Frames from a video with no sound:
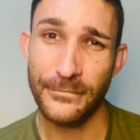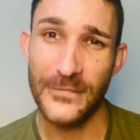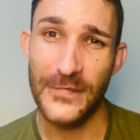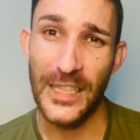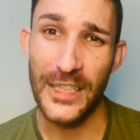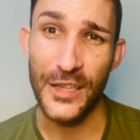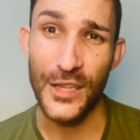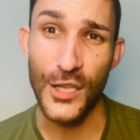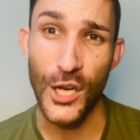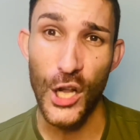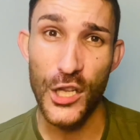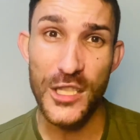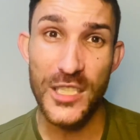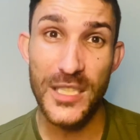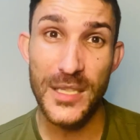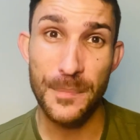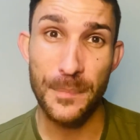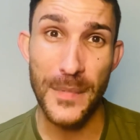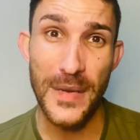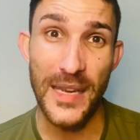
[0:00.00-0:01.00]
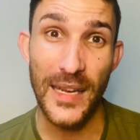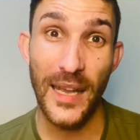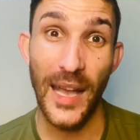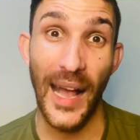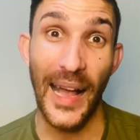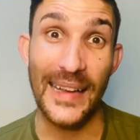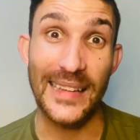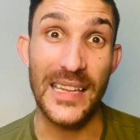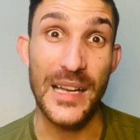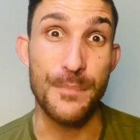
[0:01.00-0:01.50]
did not speak
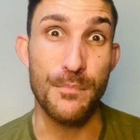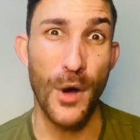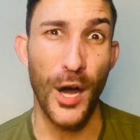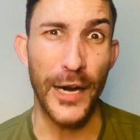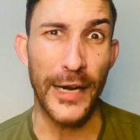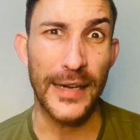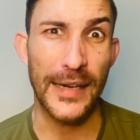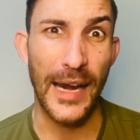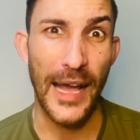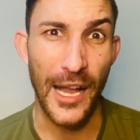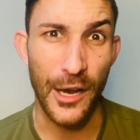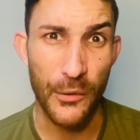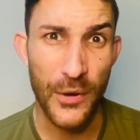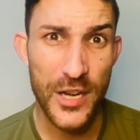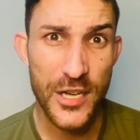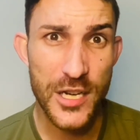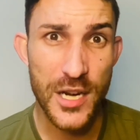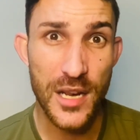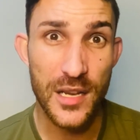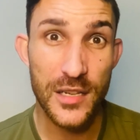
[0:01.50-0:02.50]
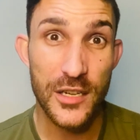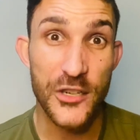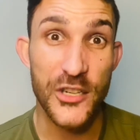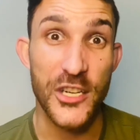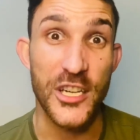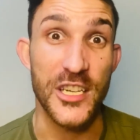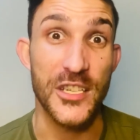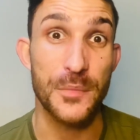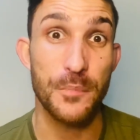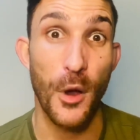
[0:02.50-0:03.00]
a demonic language.
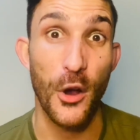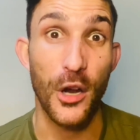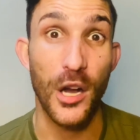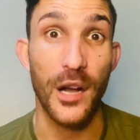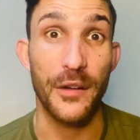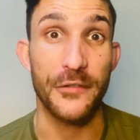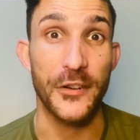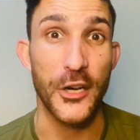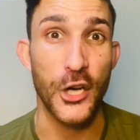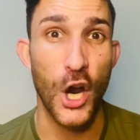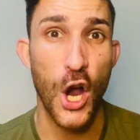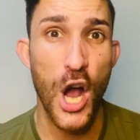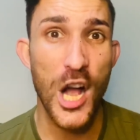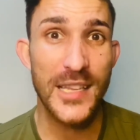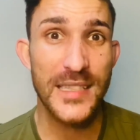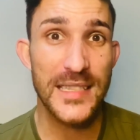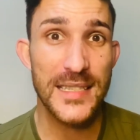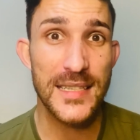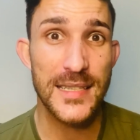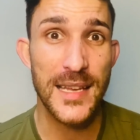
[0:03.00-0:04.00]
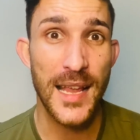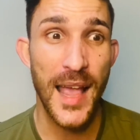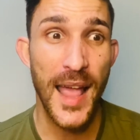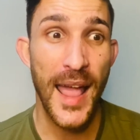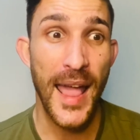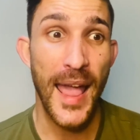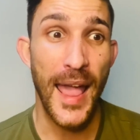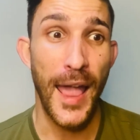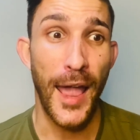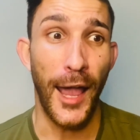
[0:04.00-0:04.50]
She spoke Afrikaans
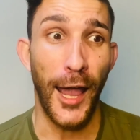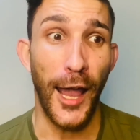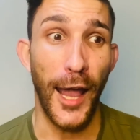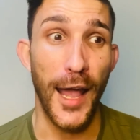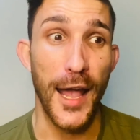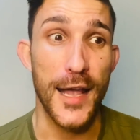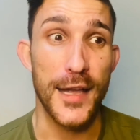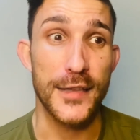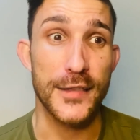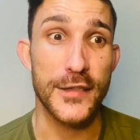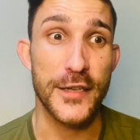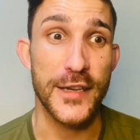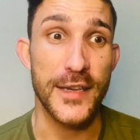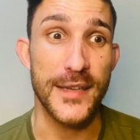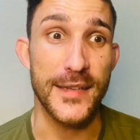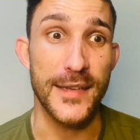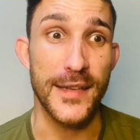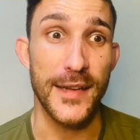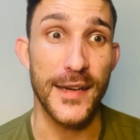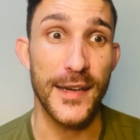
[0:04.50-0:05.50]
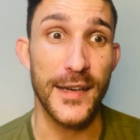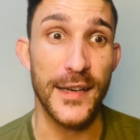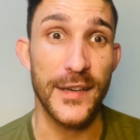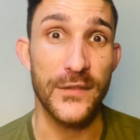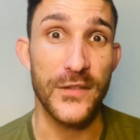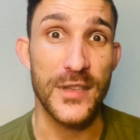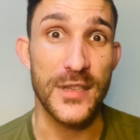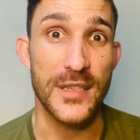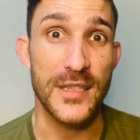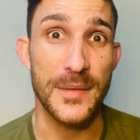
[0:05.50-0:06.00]
and she didn't
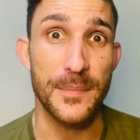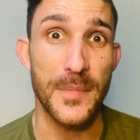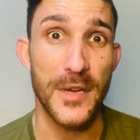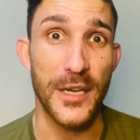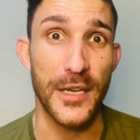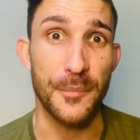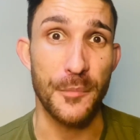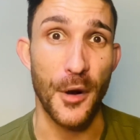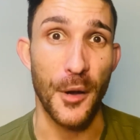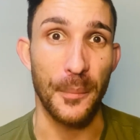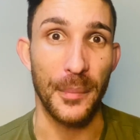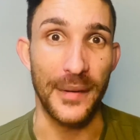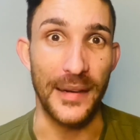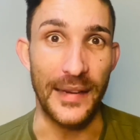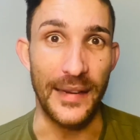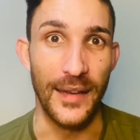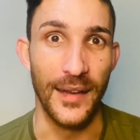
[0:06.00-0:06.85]
even speak it properly.